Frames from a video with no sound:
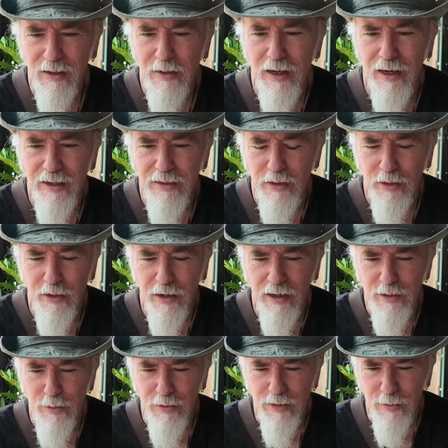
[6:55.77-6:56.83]
long today will be. okay, so there
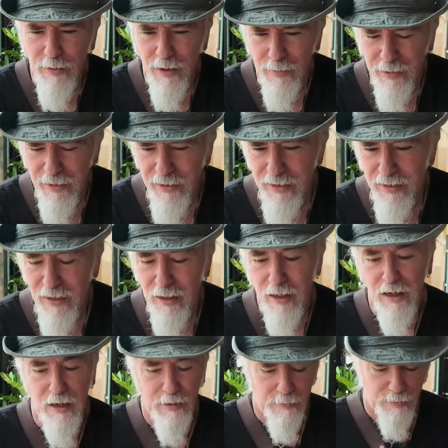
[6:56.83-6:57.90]
has been some comments.
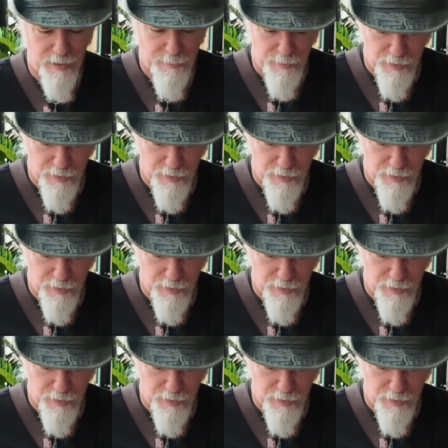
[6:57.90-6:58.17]
My